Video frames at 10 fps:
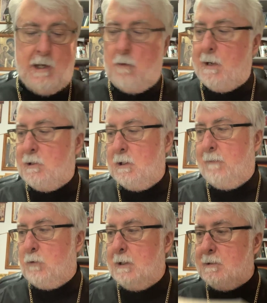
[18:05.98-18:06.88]
So, my dear
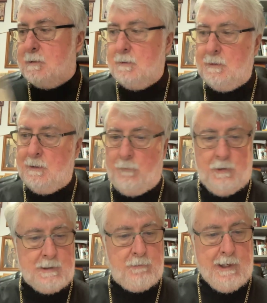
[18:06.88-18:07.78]
loved ones,
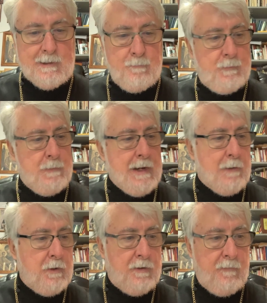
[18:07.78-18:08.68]
it was great to be
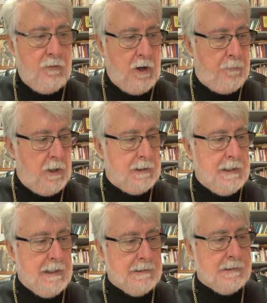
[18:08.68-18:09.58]
back with you for our
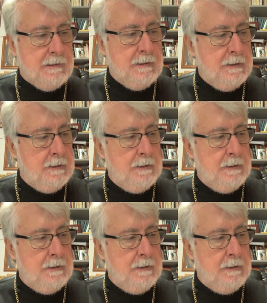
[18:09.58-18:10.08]
podcast.